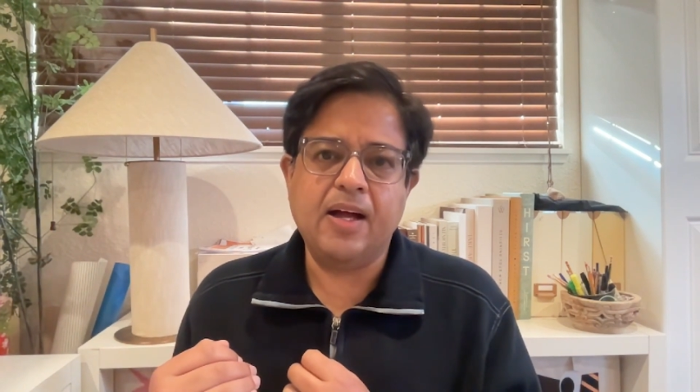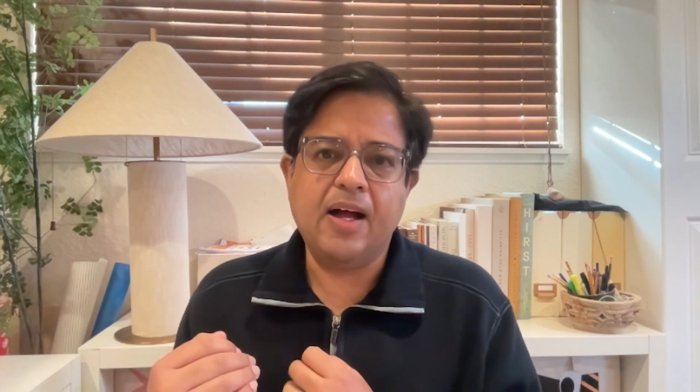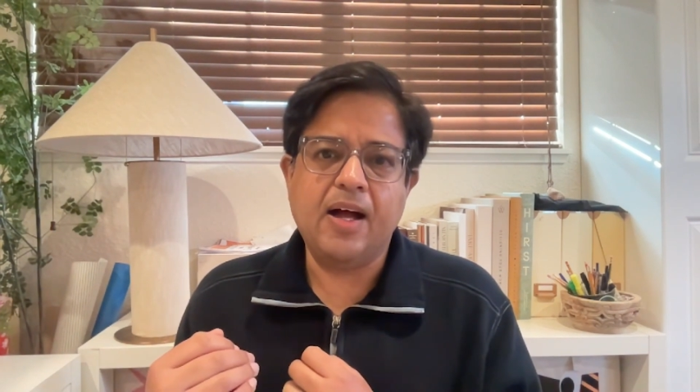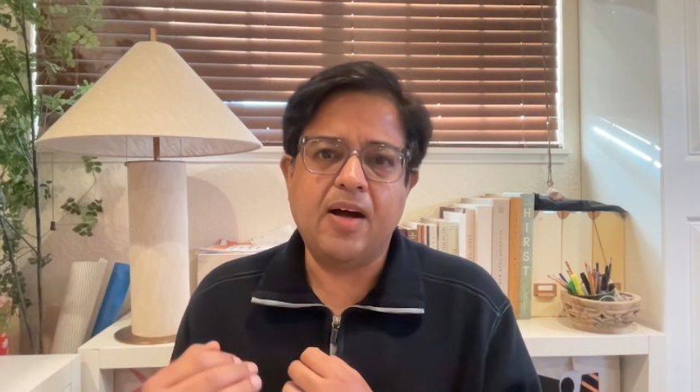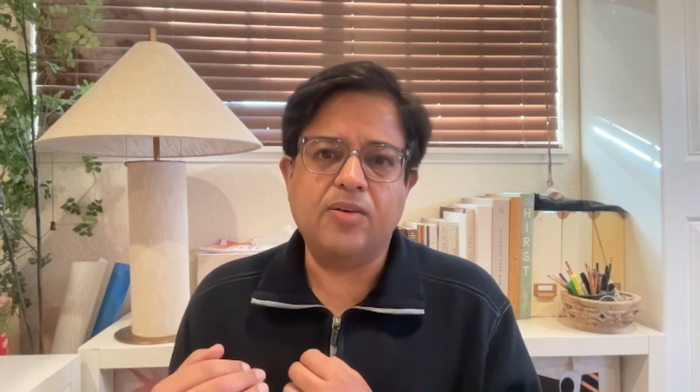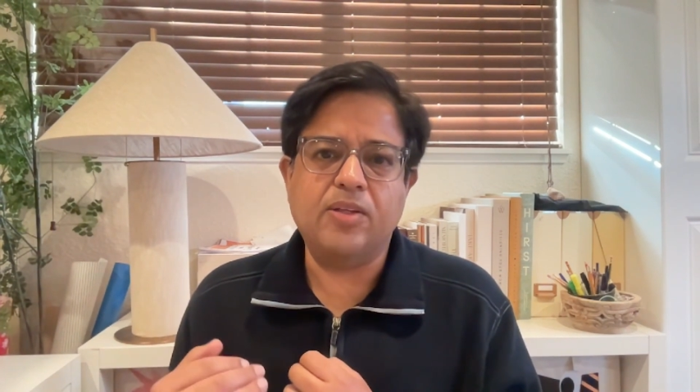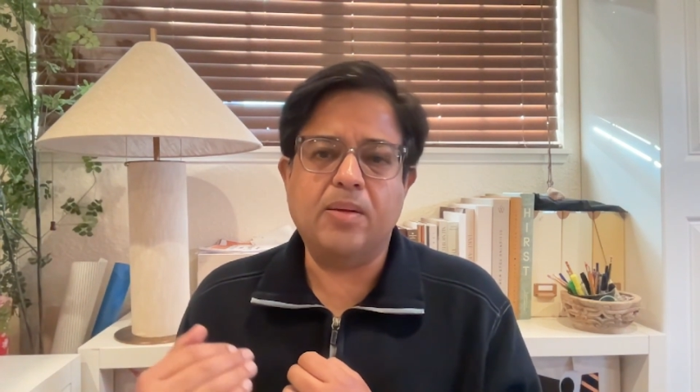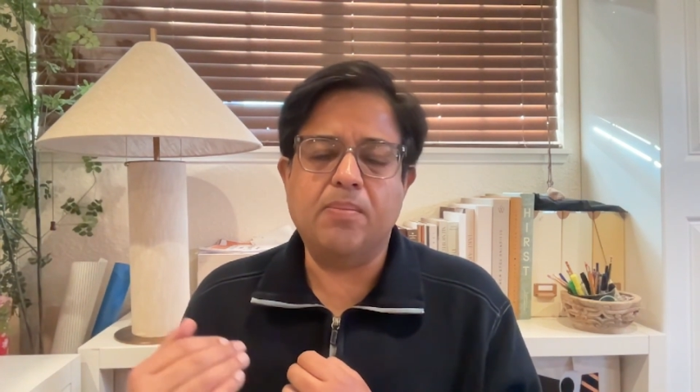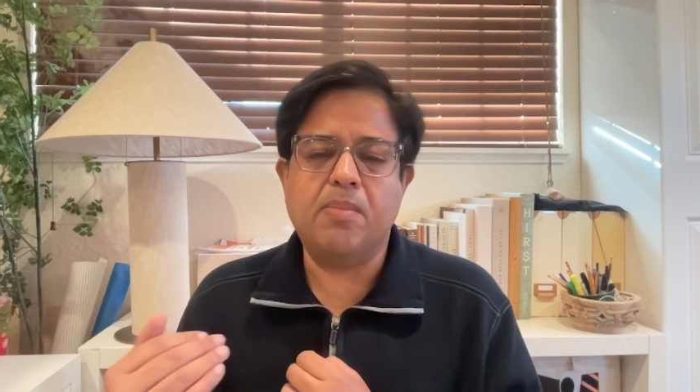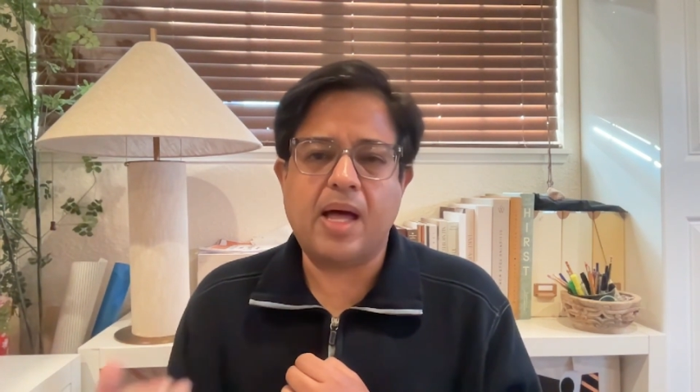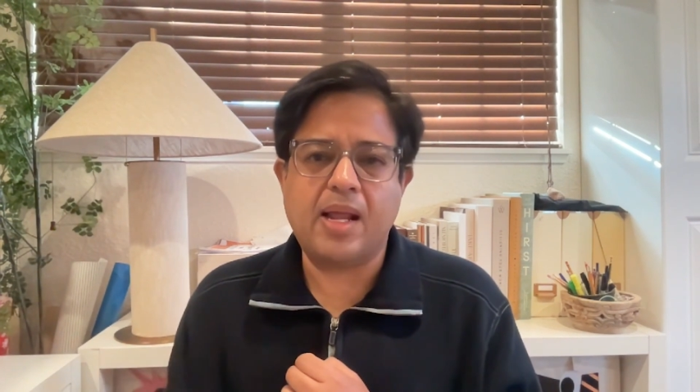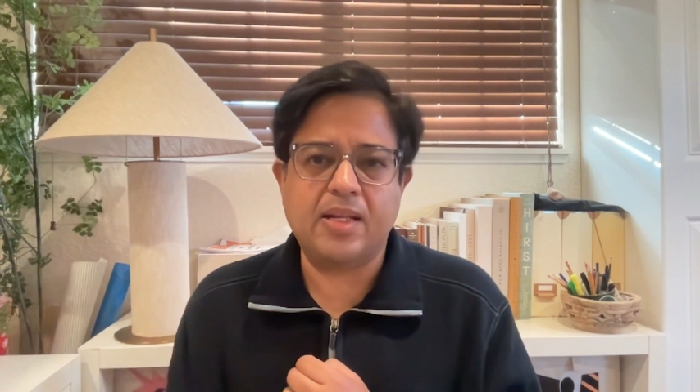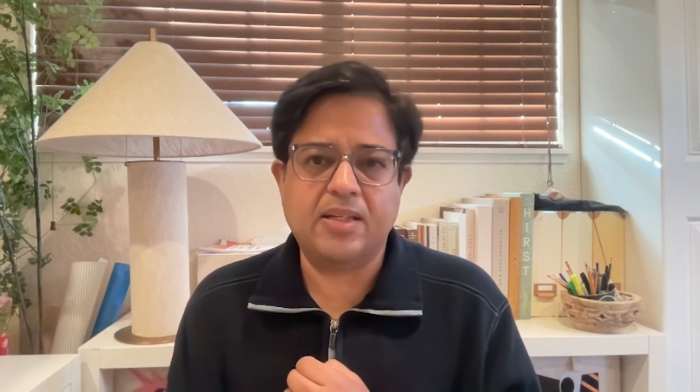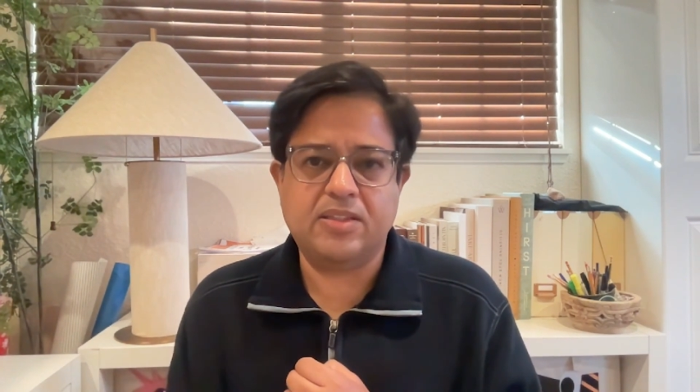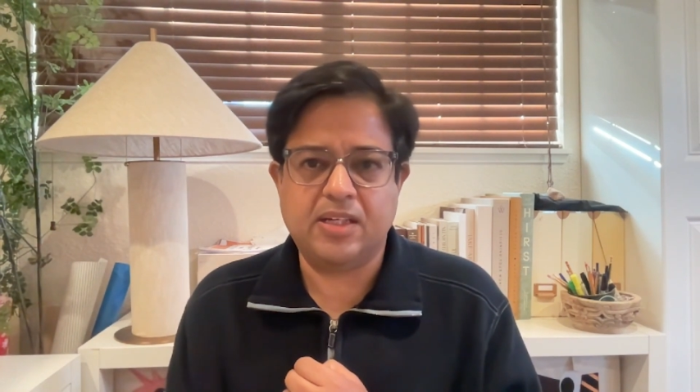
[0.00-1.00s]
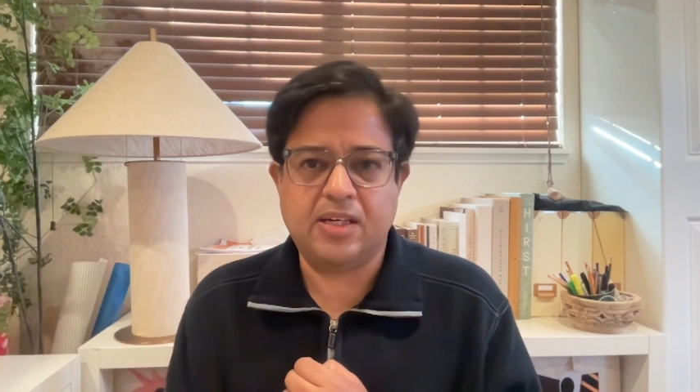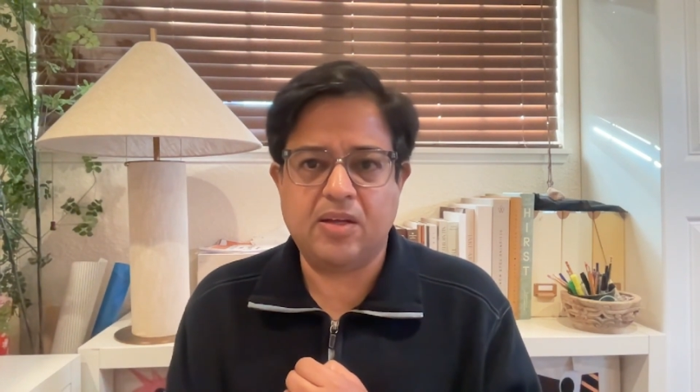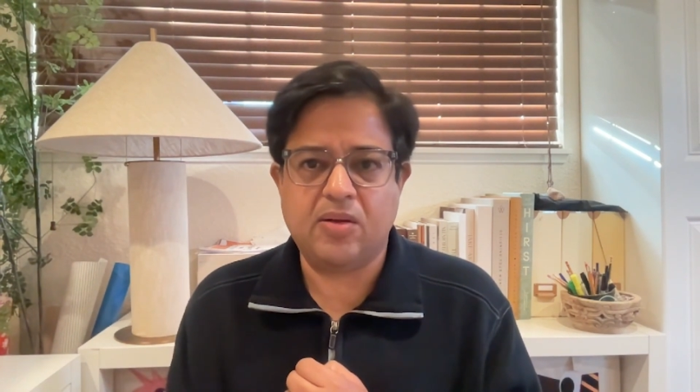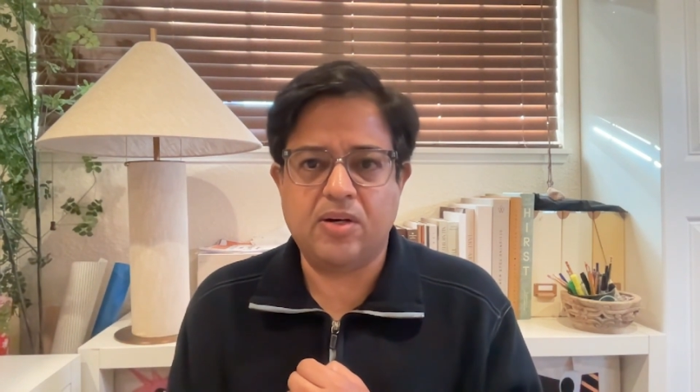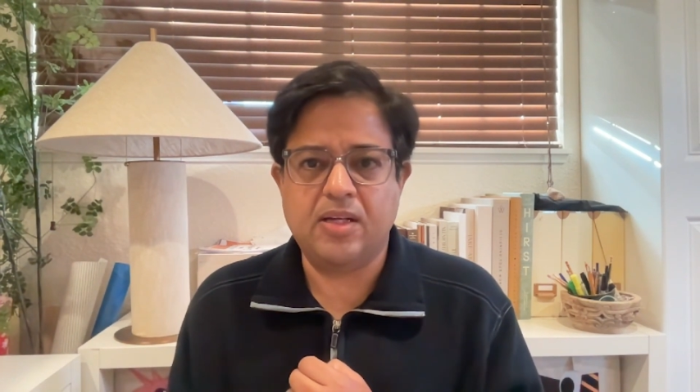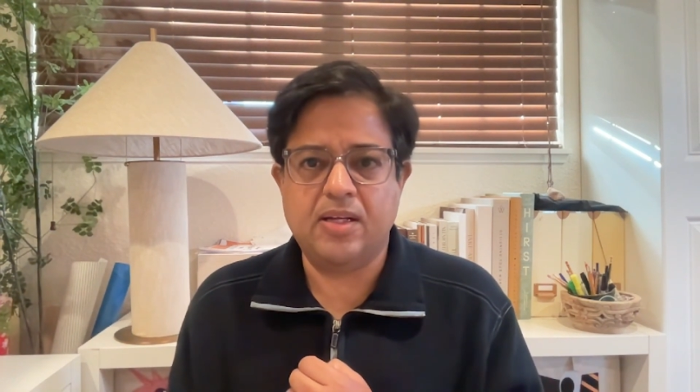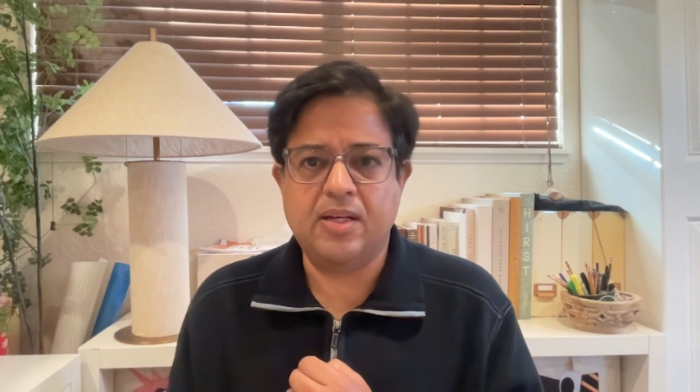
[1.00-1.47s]
how they manage
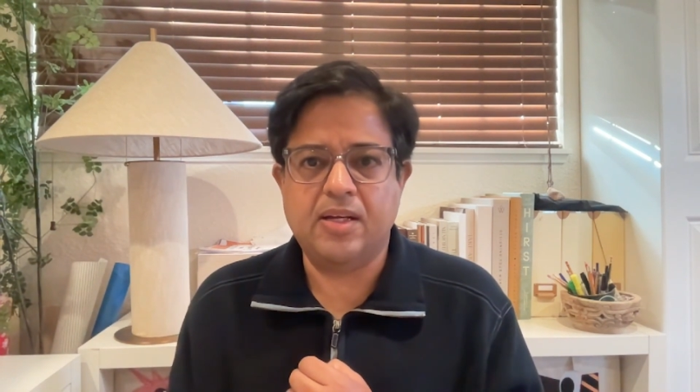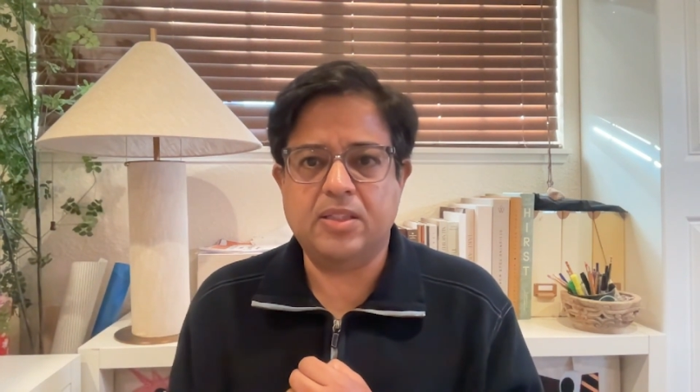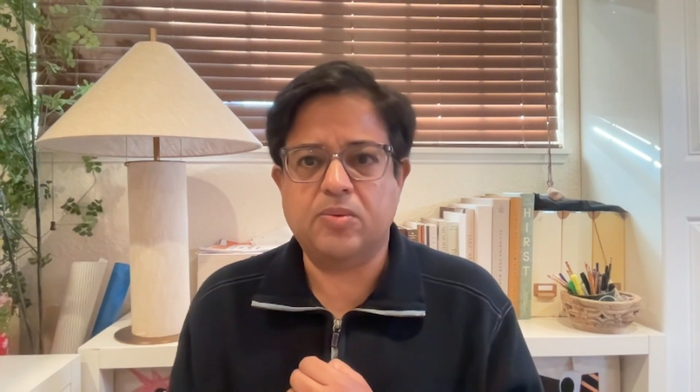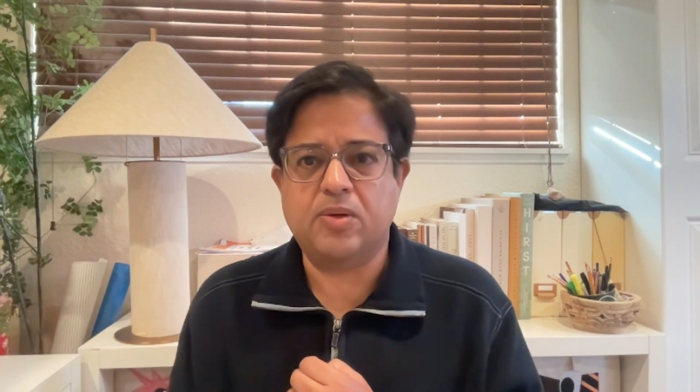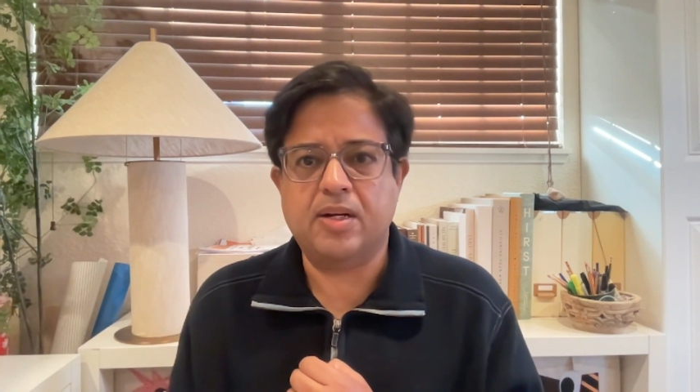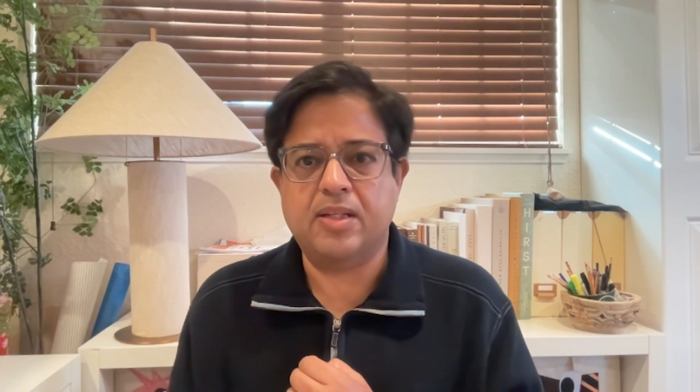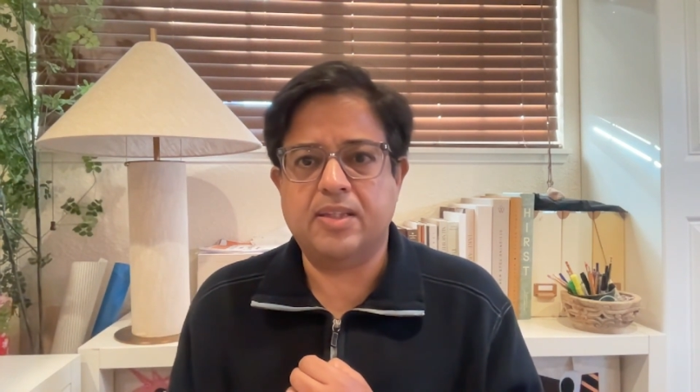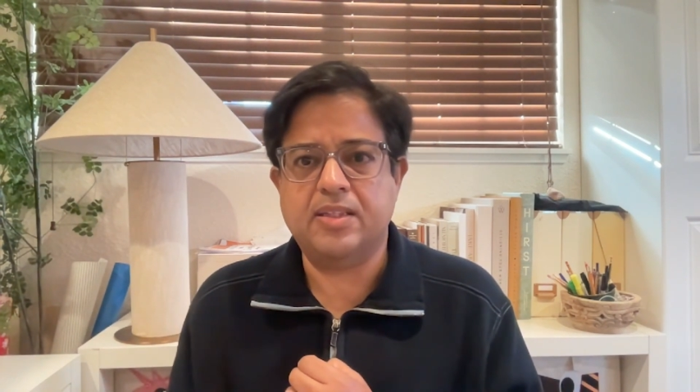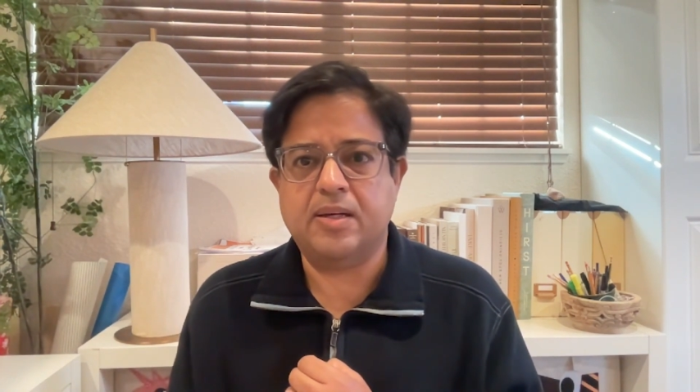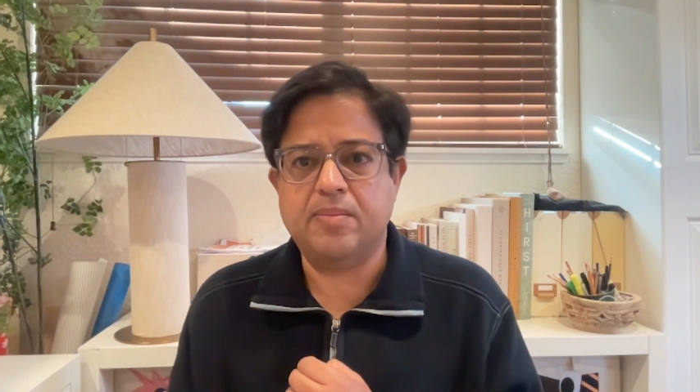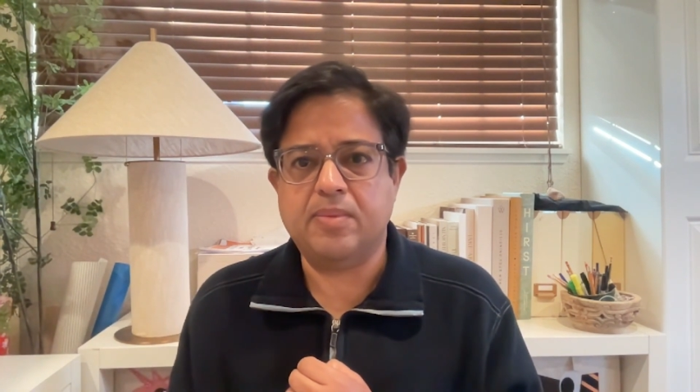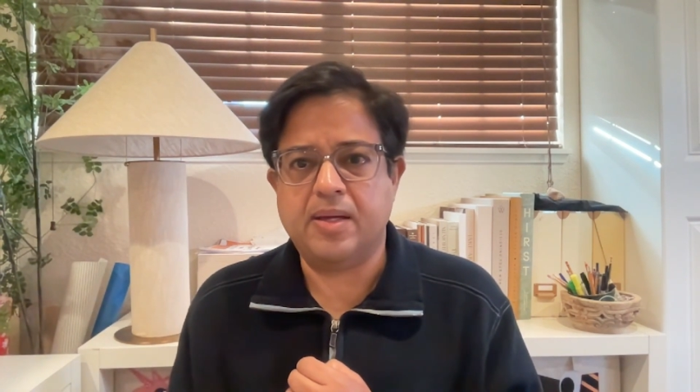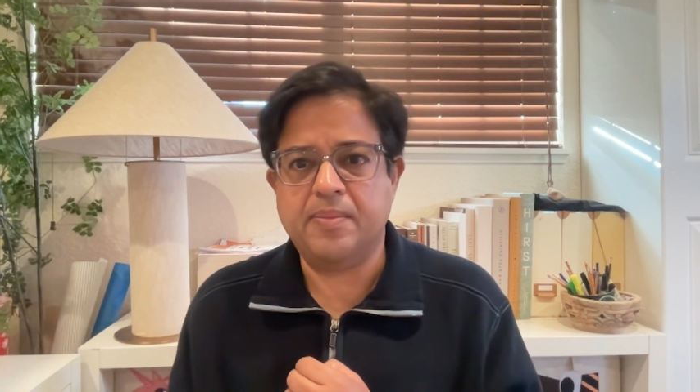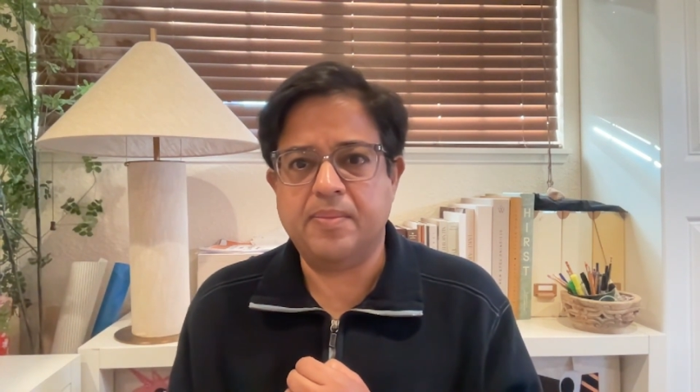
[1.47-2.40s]
security as well at the same time.